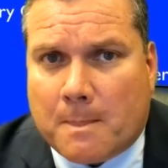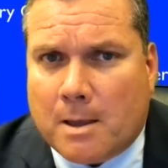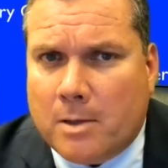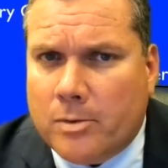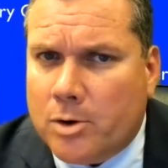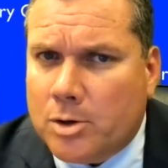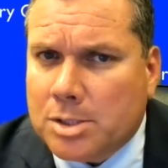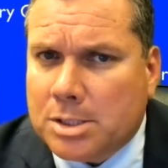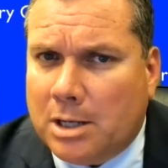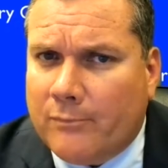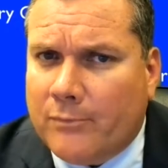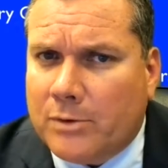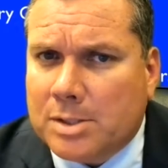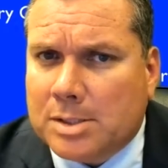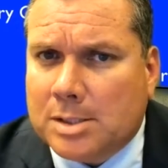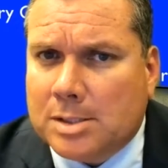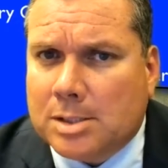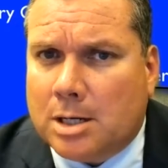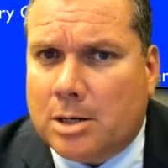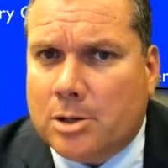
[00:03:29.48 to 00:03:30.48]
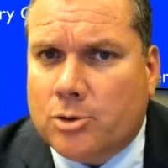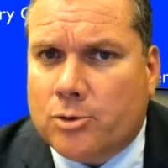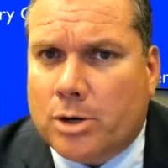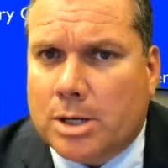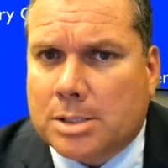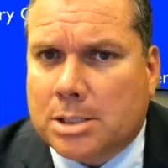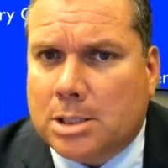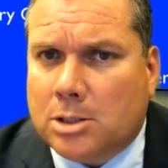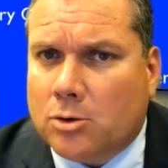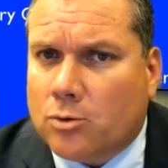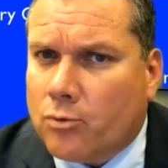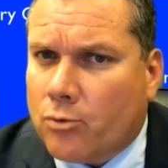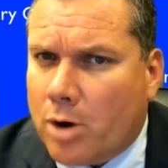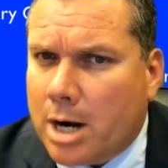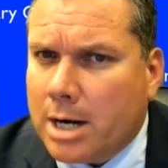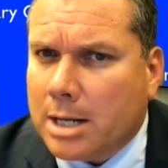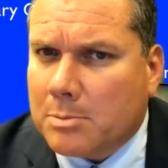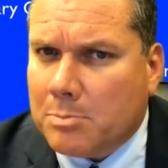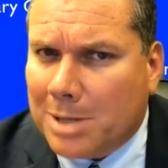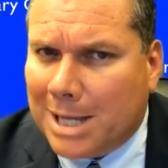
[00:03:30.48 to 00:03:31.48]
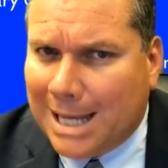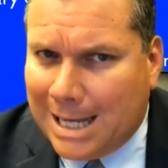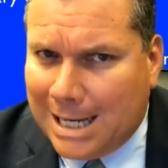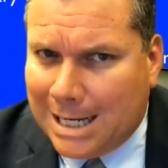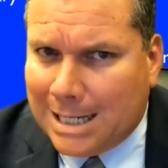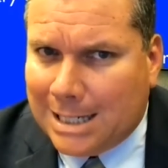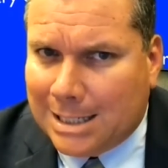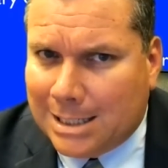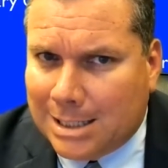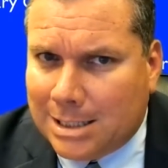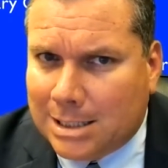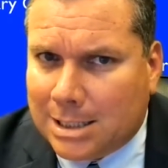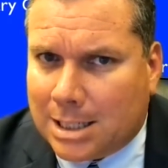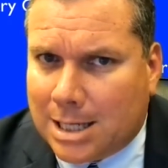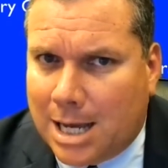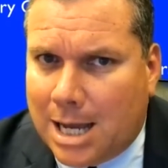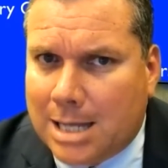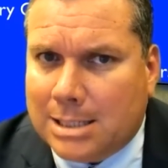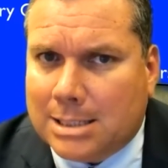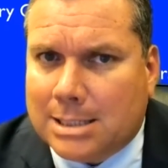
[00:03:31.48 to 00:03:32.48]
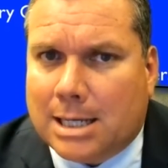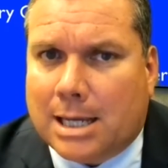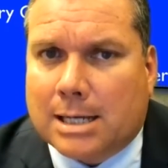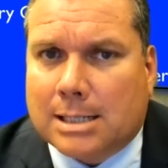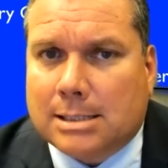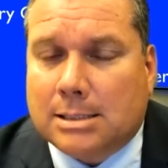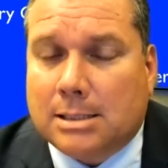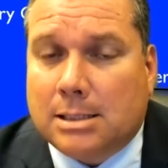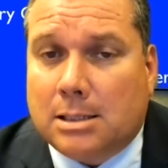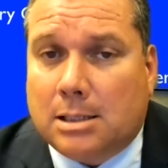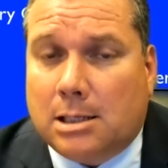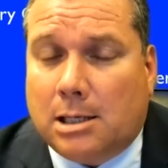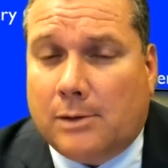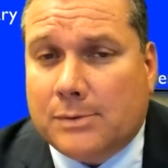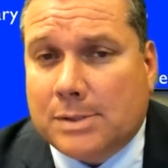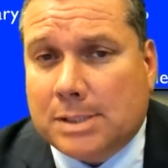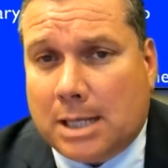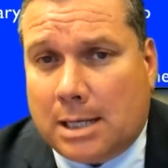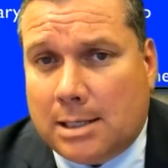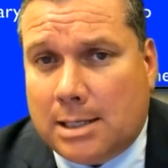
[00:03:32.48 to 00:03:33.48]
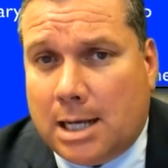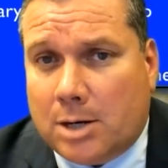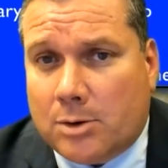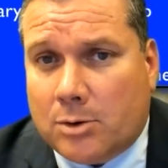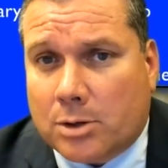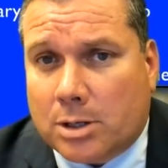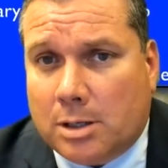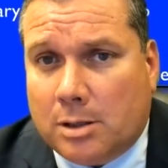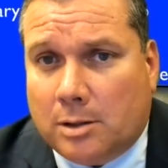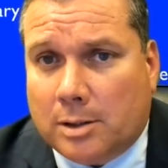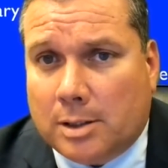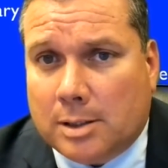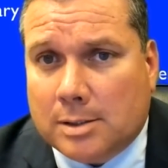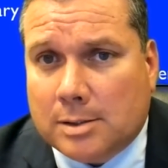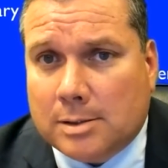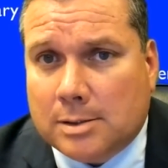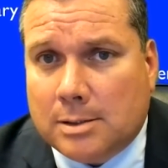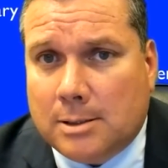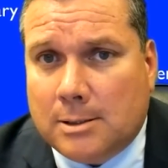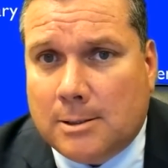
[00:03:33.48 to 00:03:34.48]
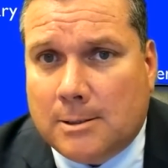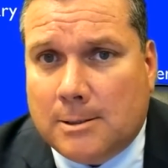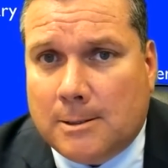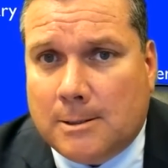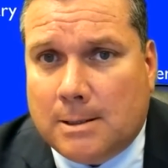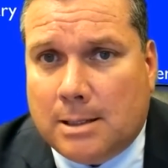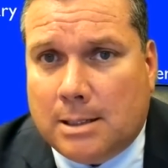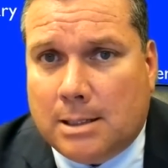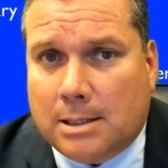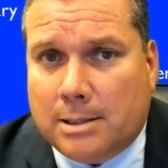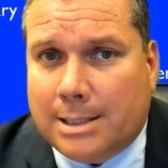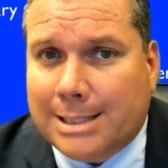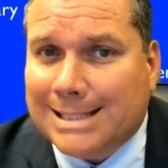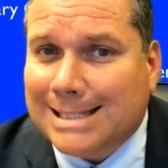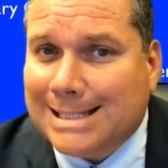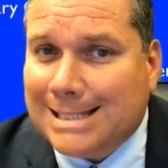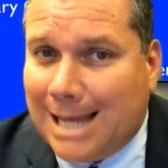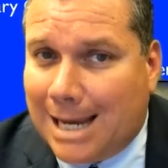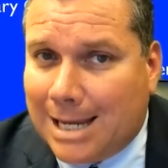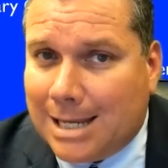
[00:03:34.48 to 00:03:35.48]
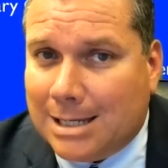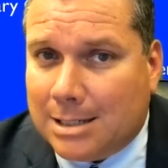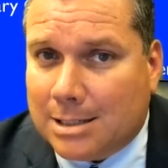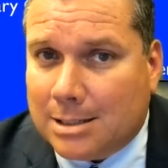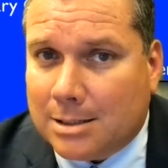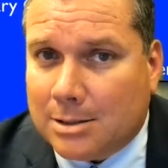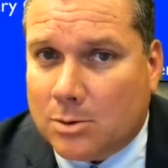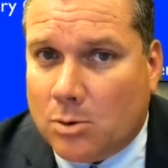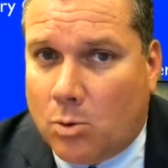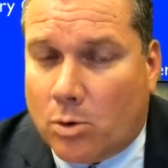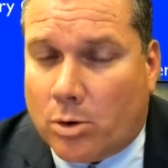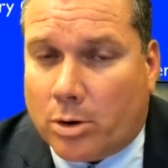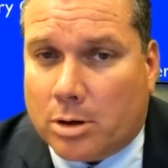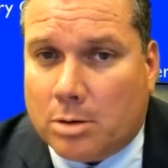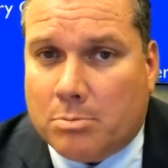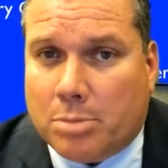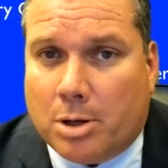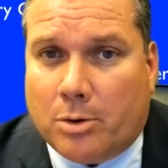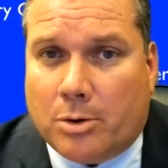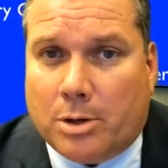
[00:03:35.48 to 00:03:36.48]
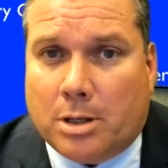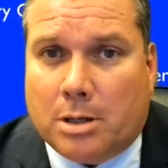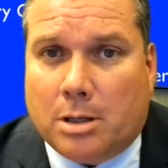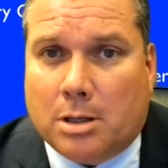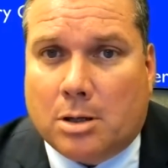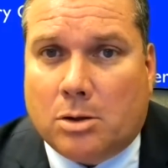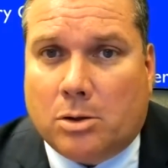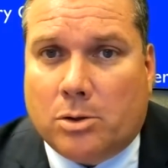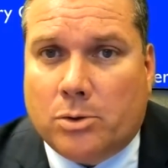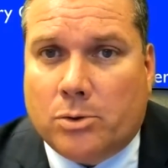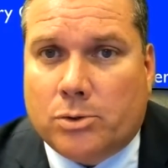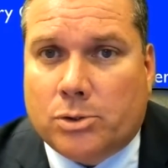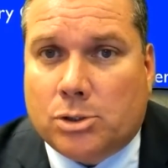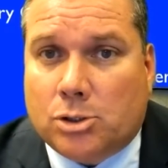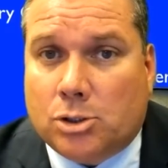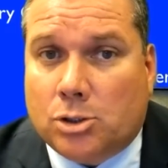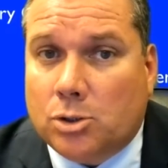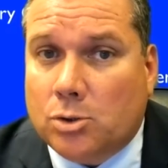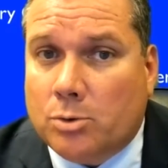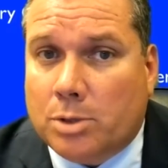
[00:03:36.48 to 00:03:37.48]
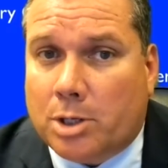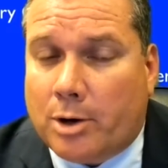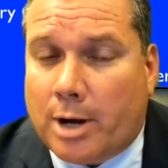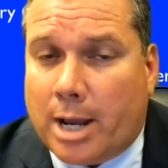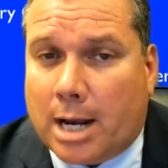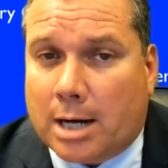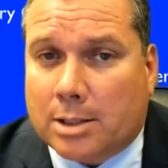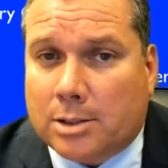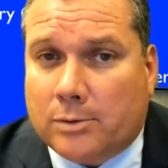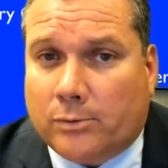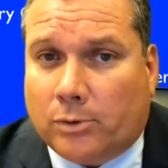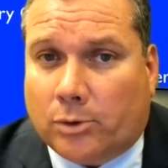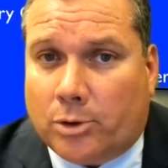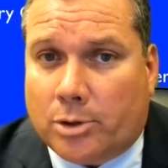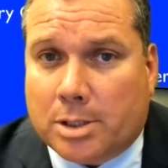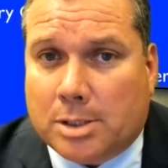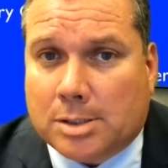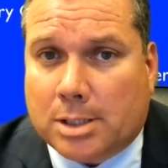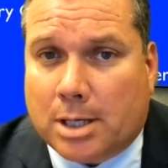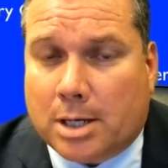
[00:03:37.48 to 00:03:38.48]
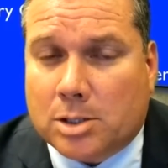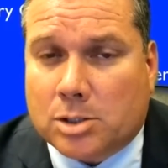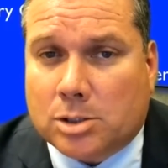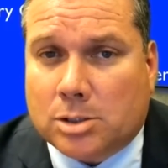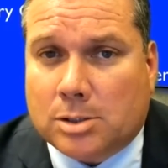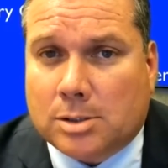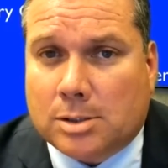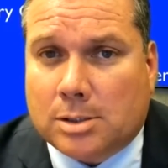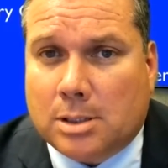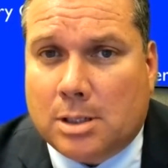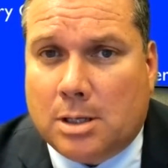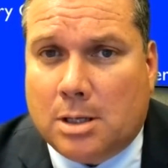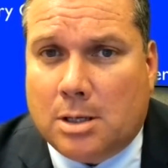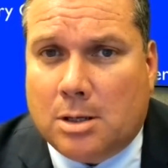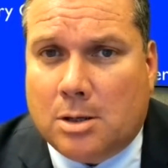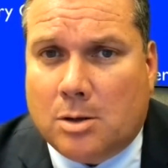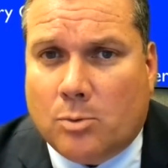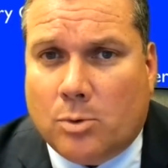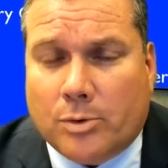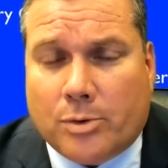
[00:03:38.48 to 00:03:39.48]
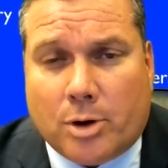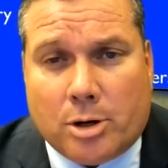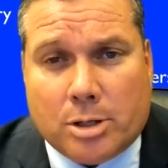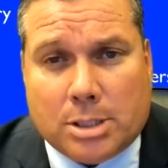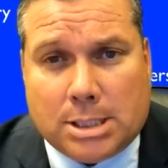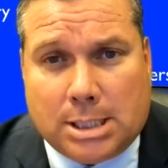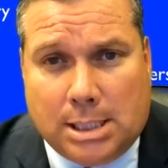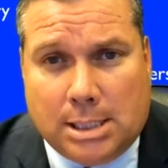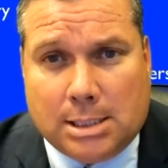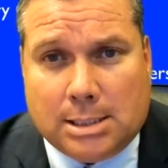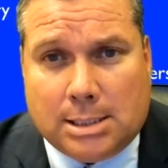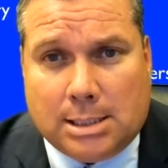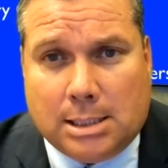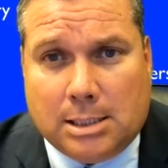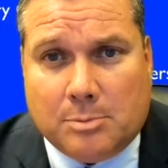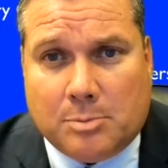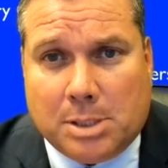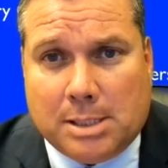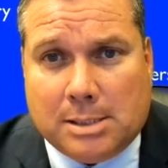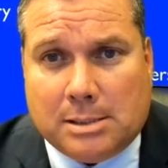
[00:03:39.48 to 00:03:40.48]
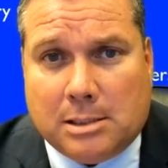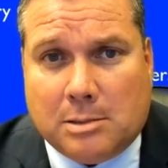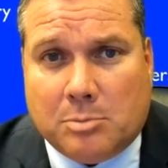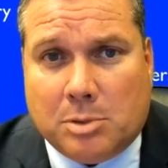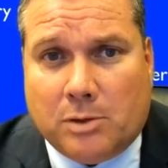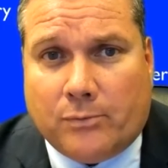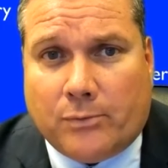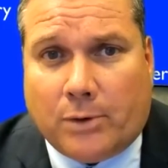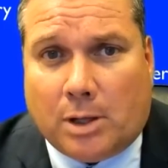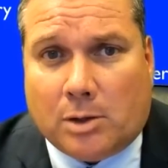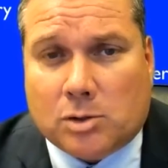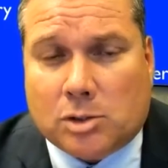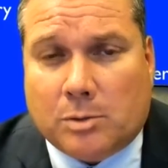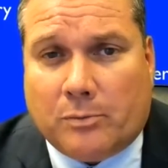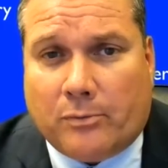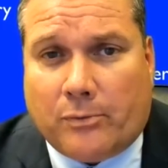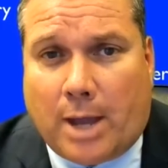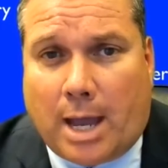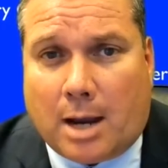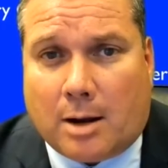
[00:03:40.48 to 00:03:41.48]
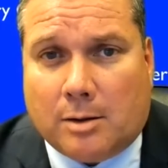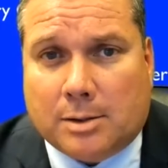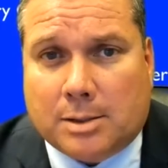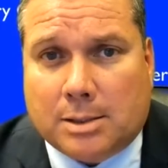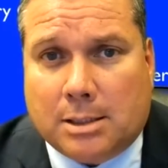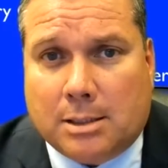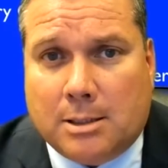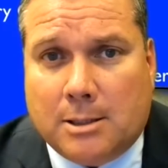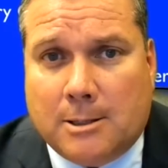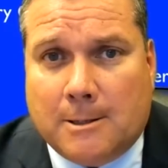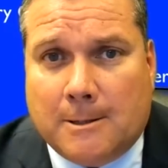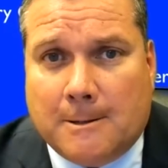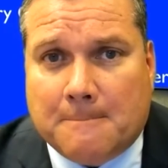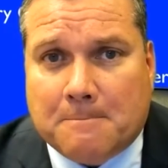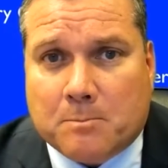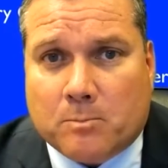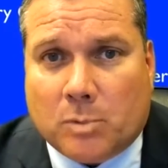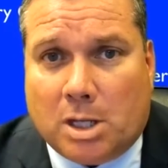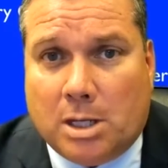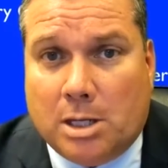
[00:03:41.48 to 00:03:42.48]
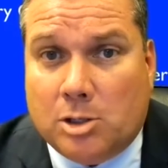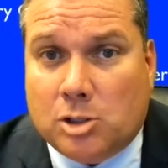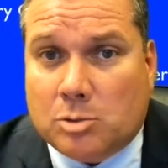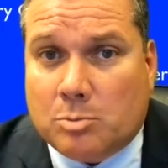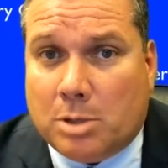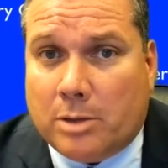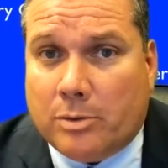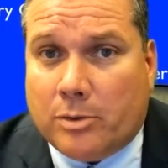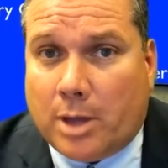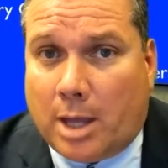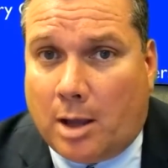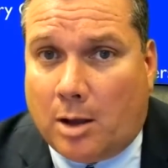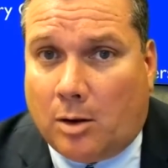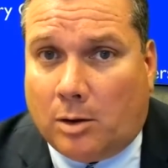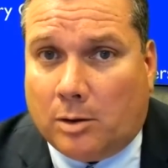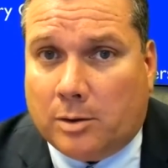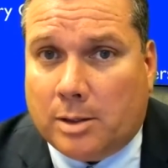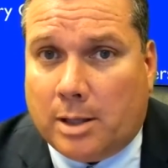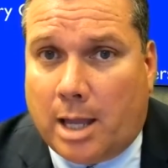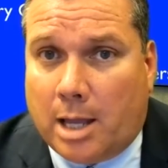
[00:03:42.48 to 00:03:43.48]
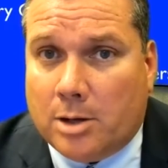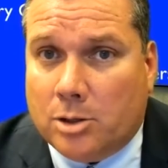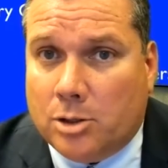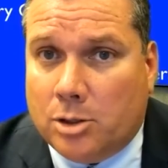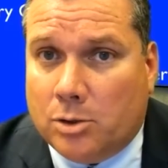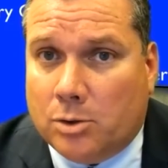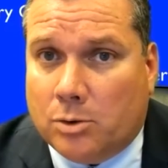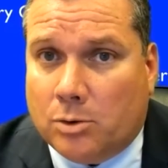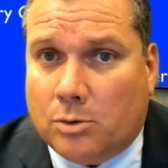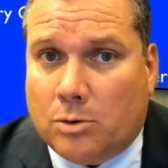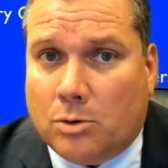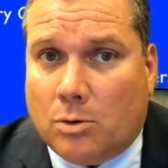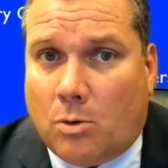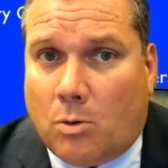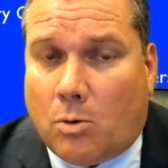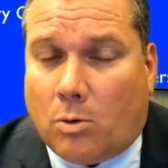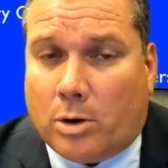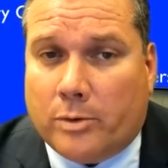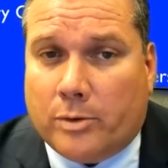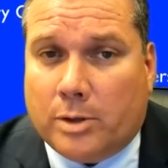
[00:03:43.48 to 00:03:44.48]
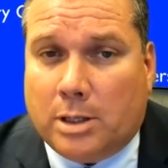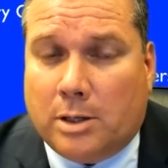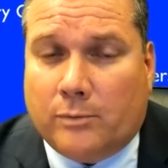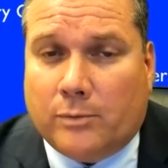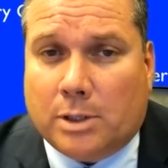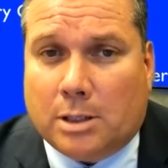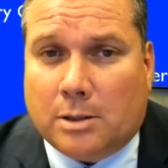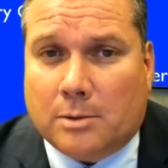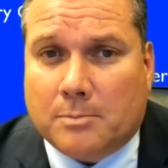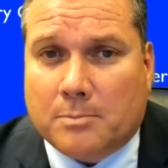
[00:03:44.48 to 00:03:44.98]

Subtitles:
There's an emphasis on addressing chronic pain in the context of psychiatric illness. The second core component includes 2 interactive learning sessions with our TNT PCP Fellowship faculty, each month held at noon or in the evening.